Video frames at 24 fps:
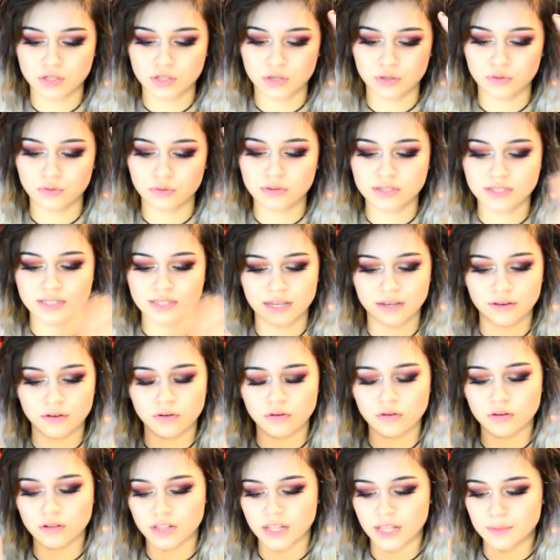two
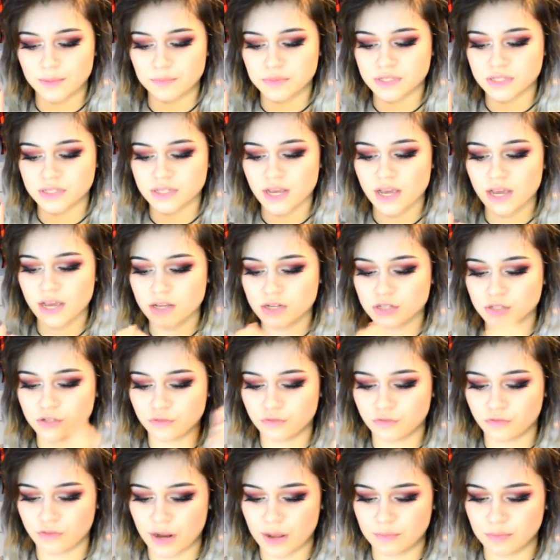single clips to
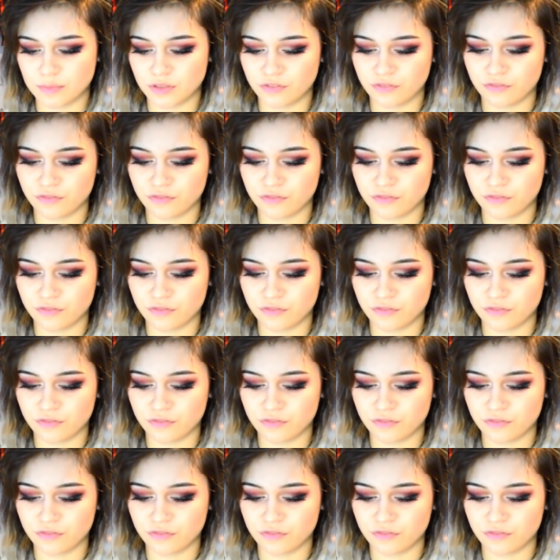frame the,